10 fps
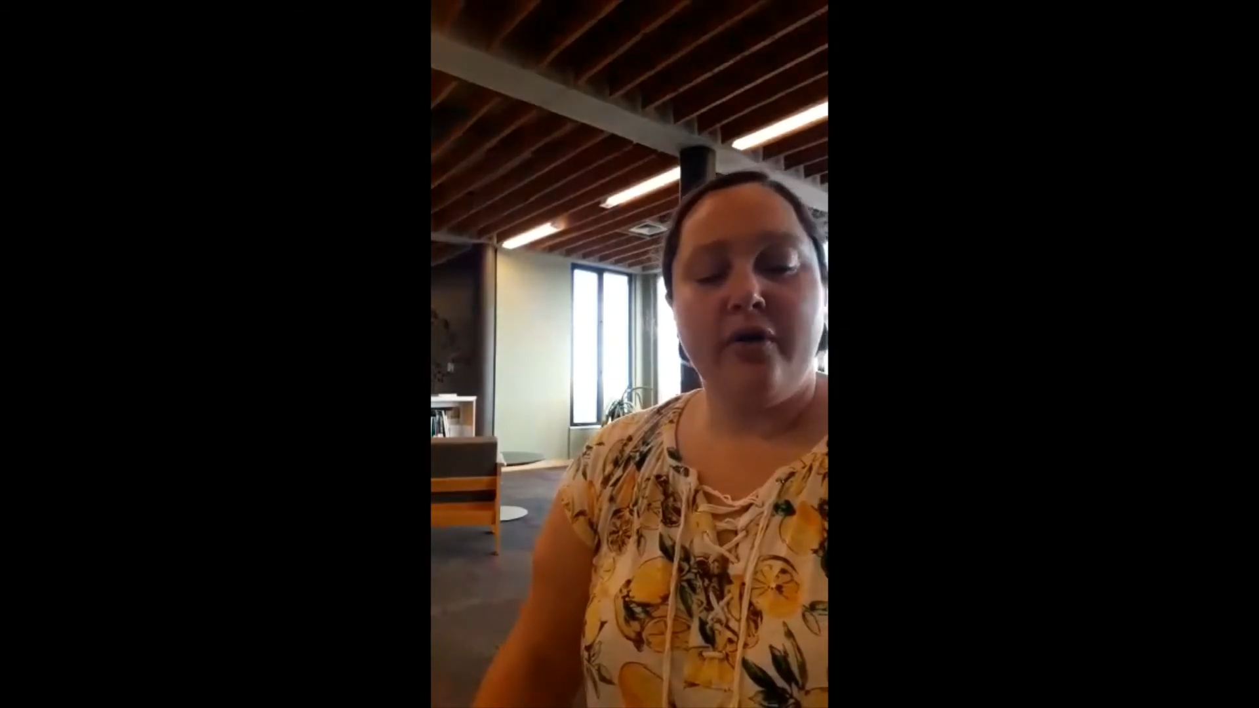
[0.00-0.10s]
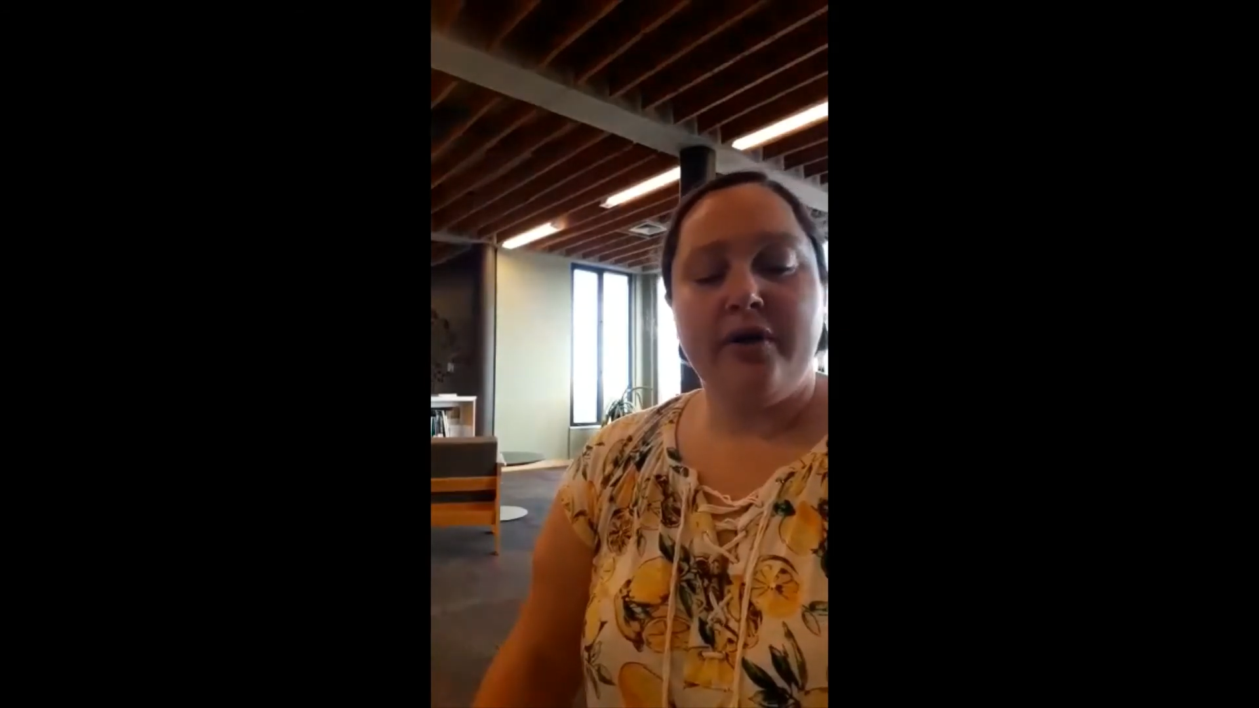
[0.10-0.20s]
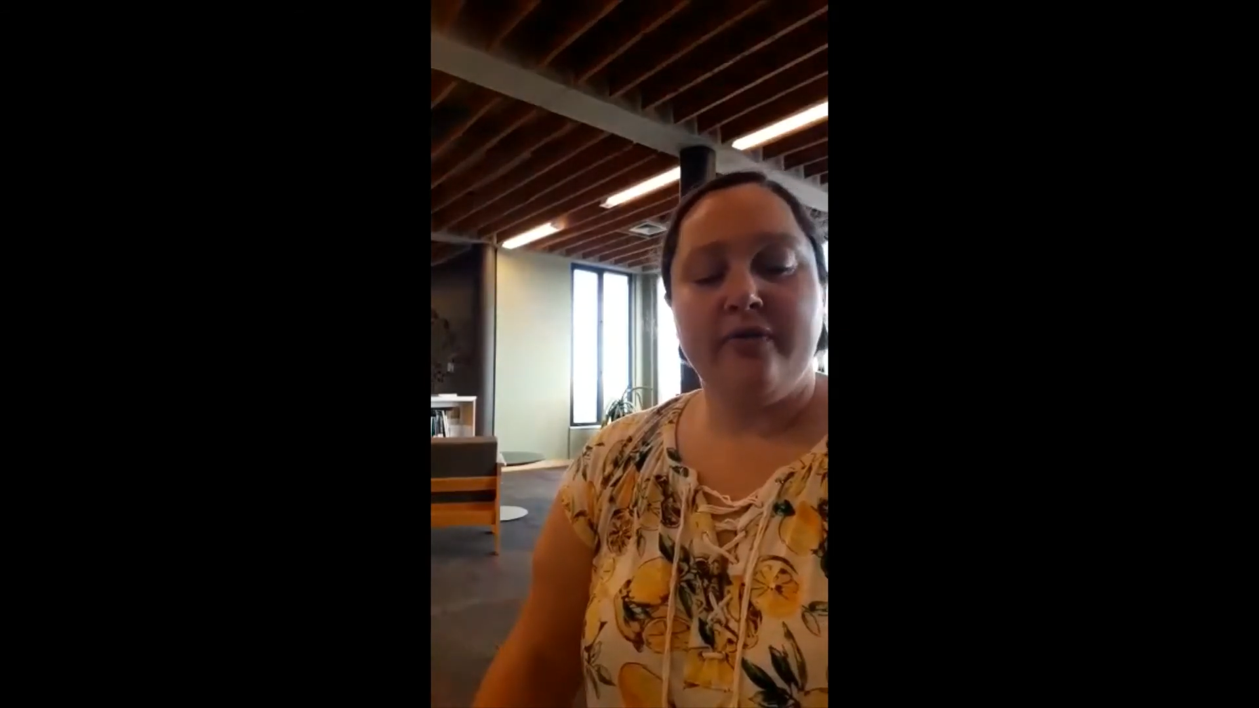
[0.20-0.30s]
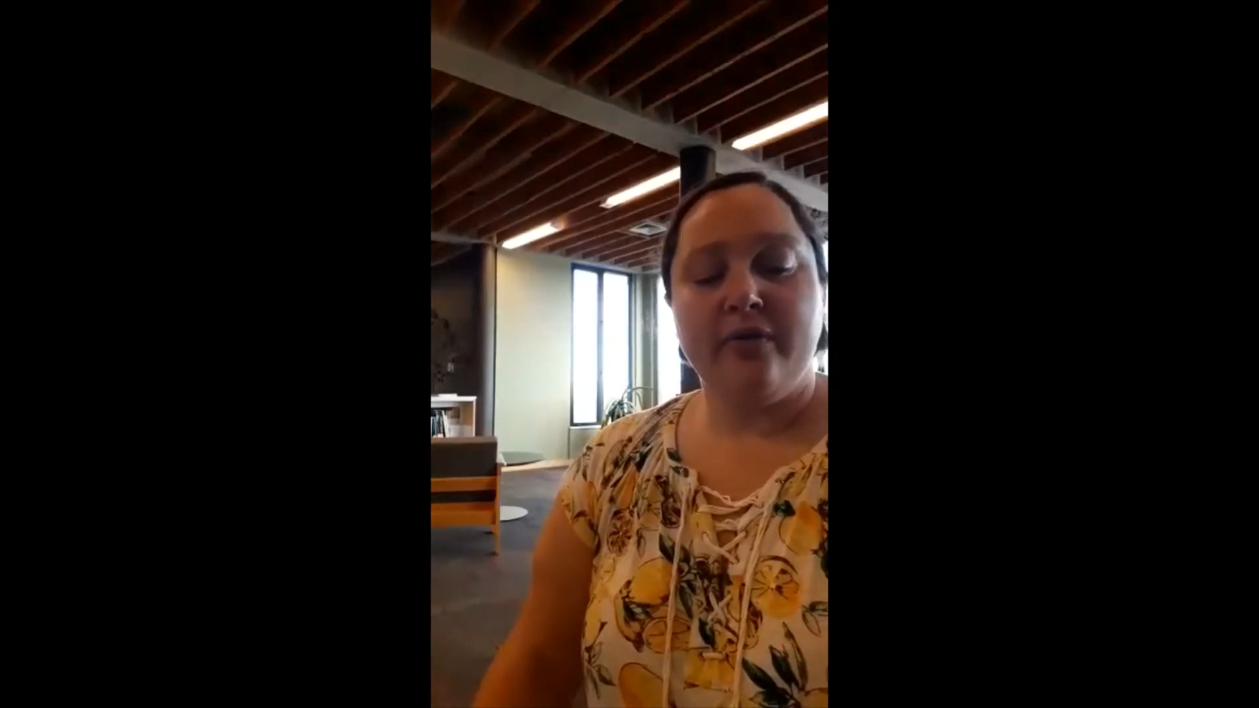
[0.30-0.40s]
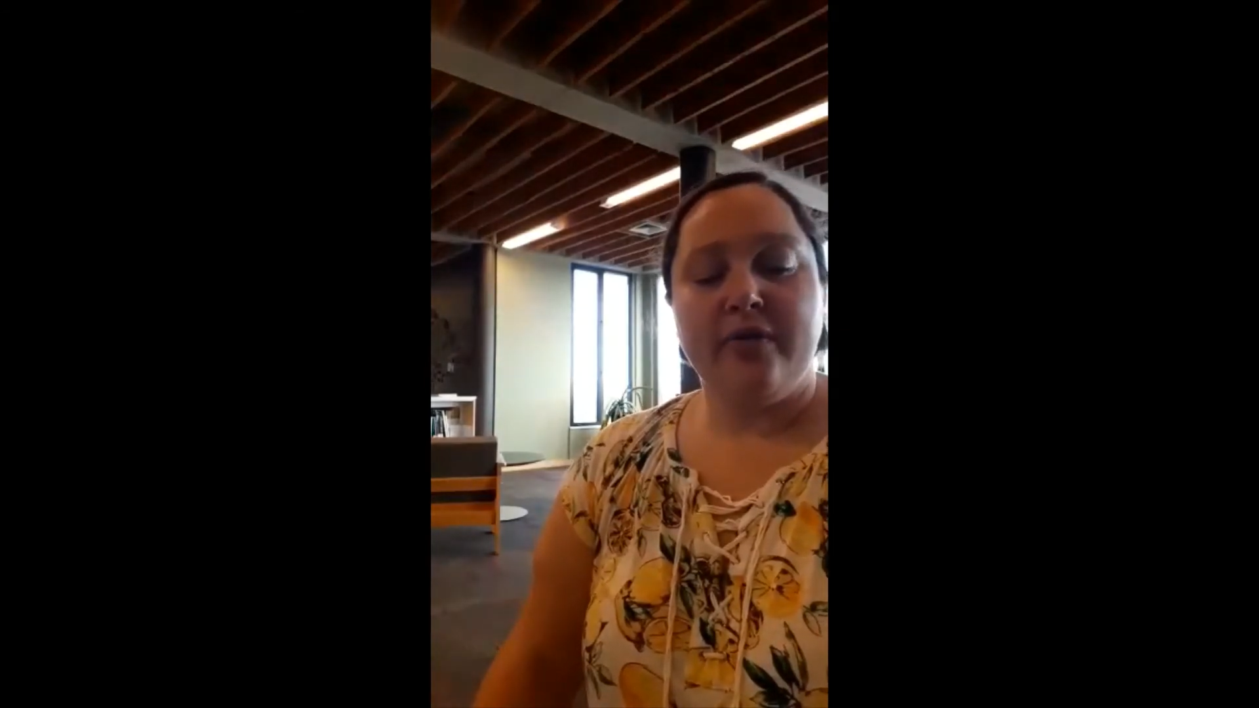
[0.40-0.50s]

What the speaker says: the different